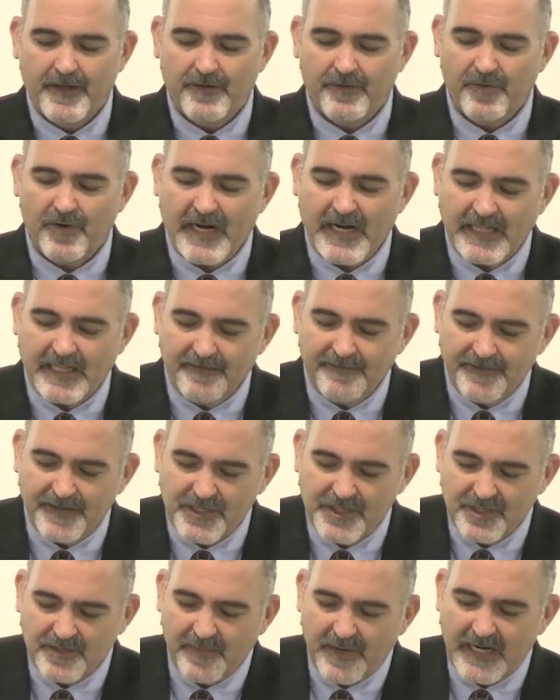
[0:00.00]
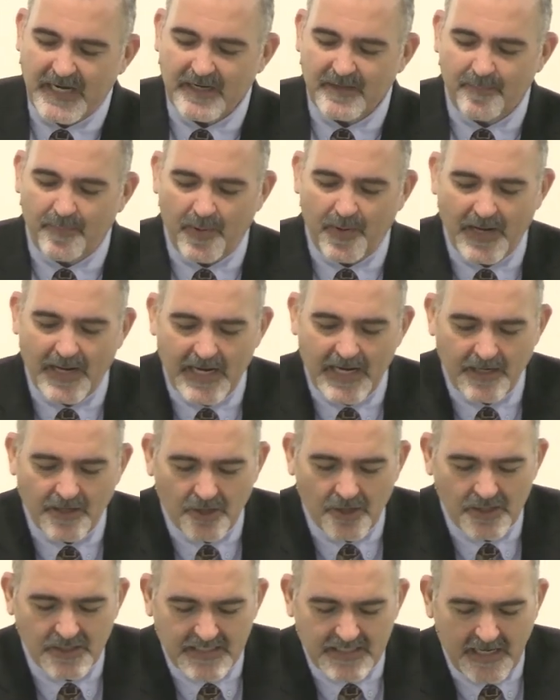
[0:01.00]
write the vision, make it plain
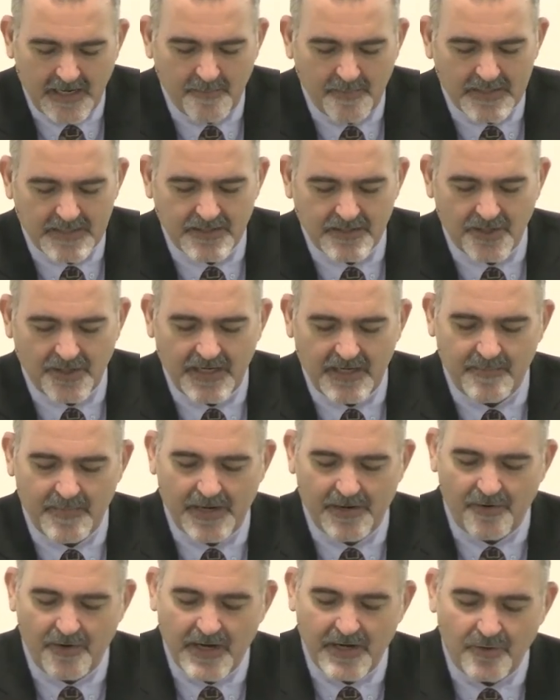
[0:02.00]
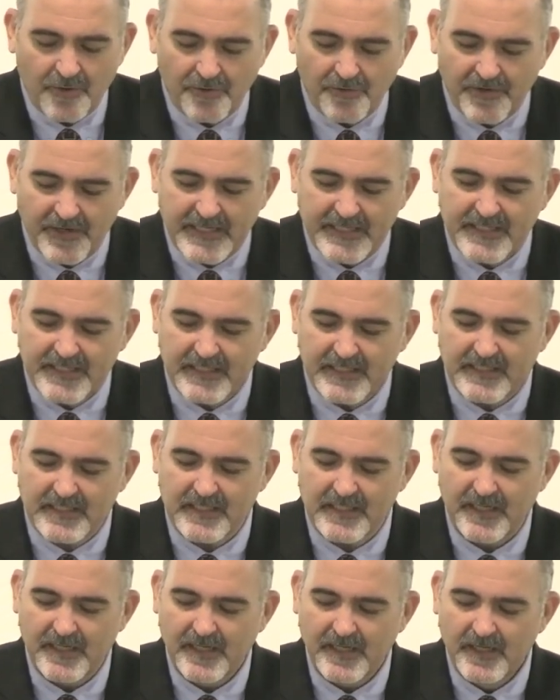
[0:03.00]
on tablets so he may run who reads
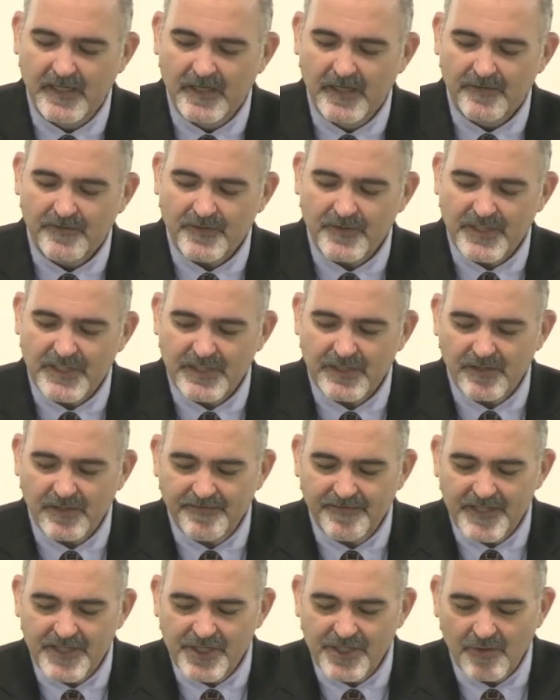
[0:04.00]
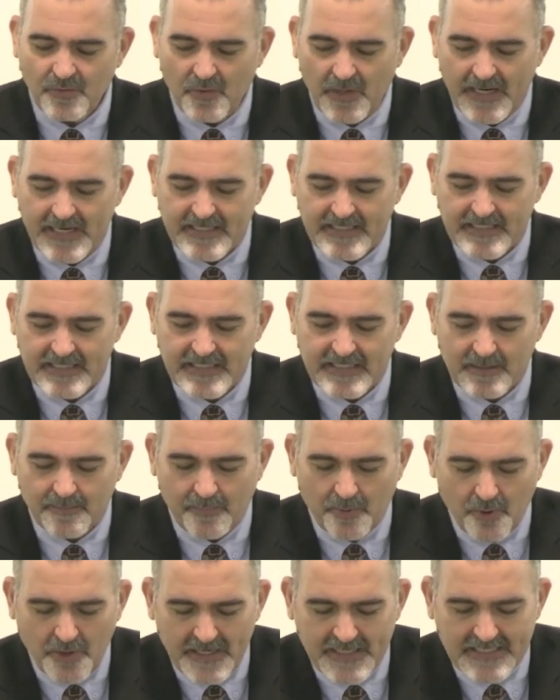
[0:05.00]
it. For still the vision awaits its
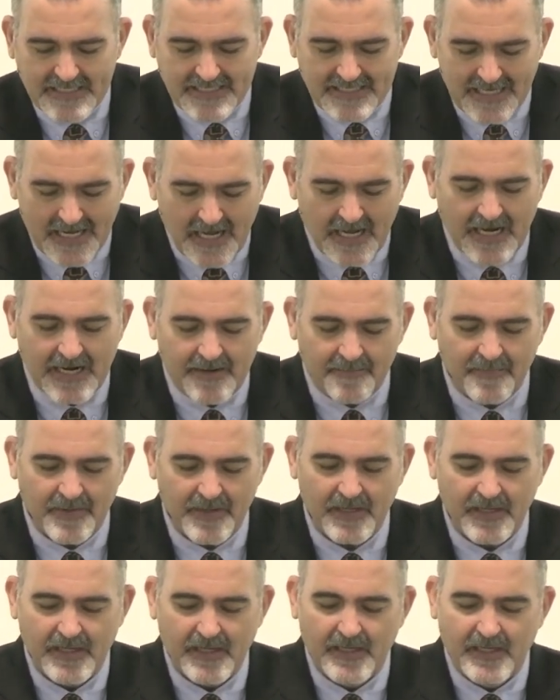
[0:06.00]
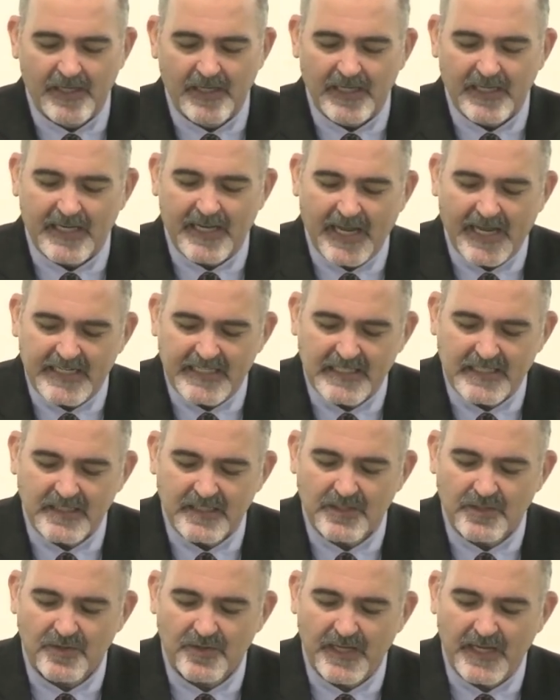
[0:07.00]
appointed time. It
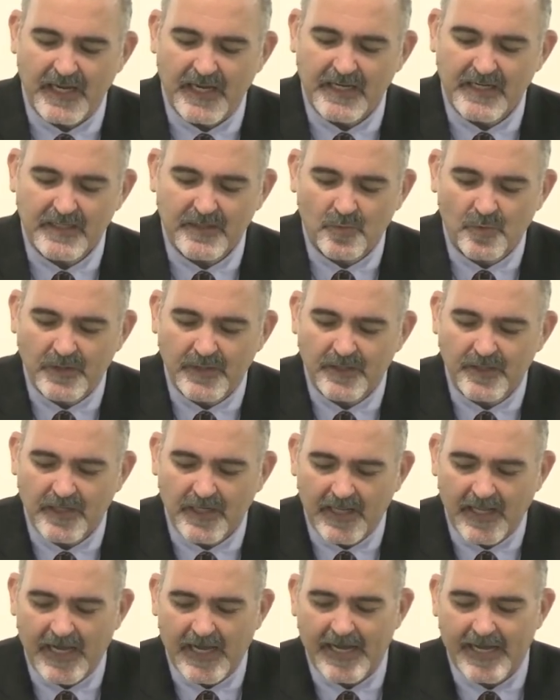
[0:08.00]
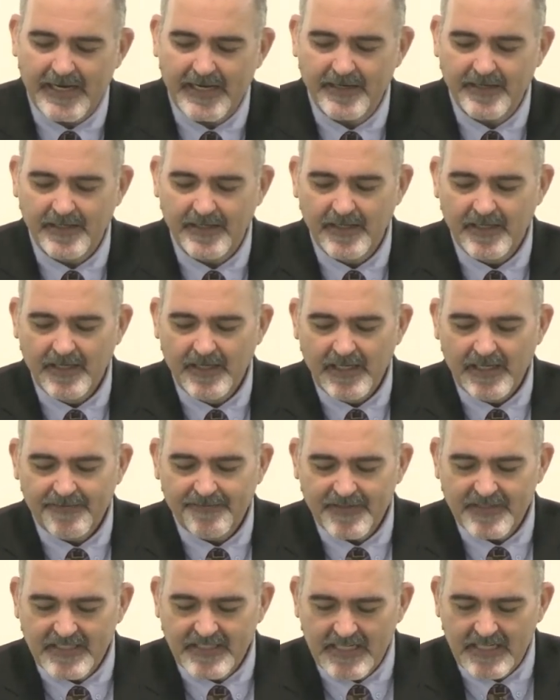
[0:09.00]
hastens to the end. It will not lie.
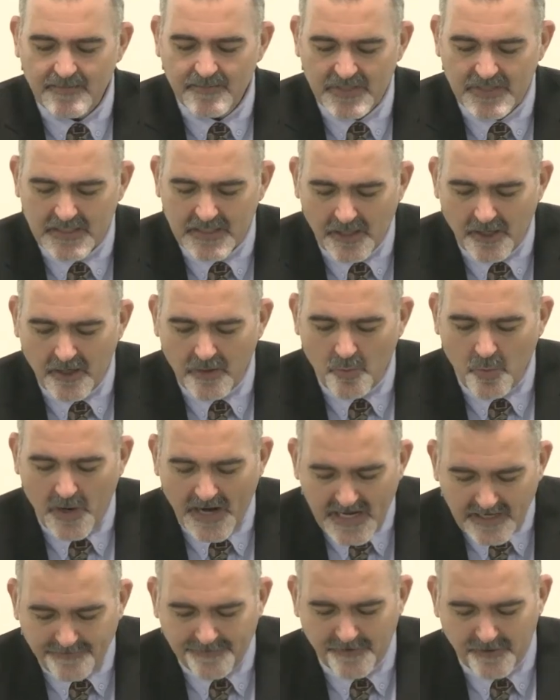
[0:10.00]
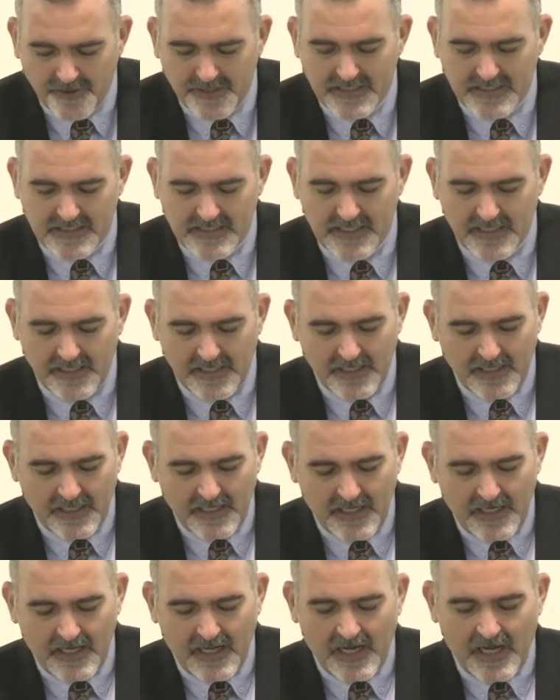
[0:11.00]
If it seems slow, wait for it.
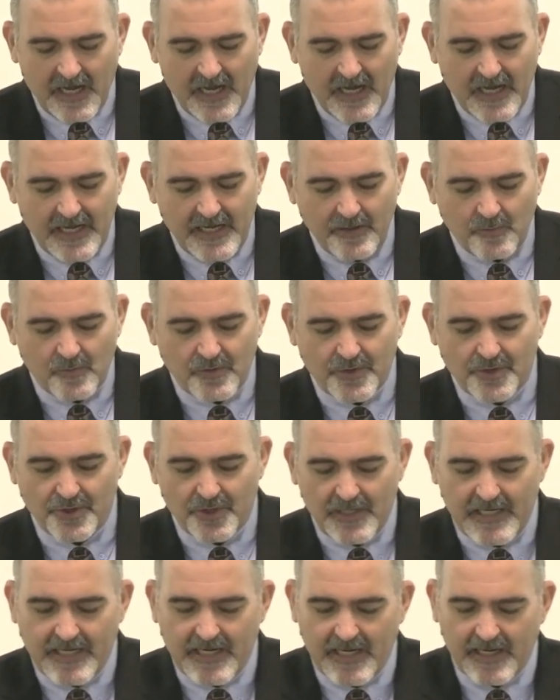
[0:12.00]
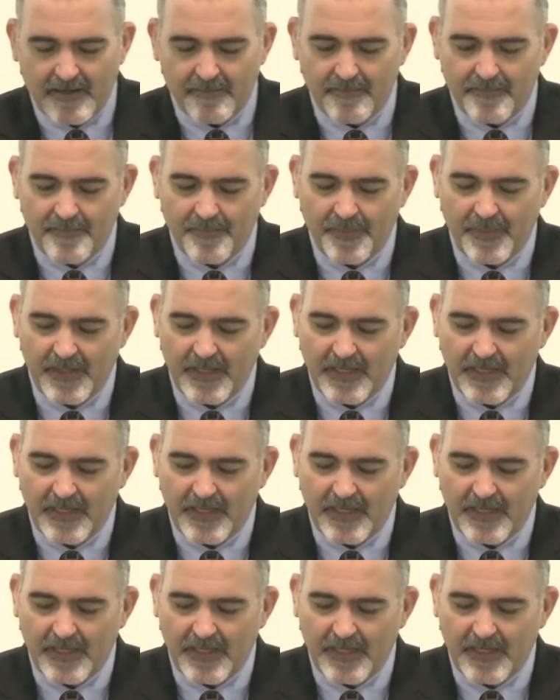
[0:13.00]
I will surely come.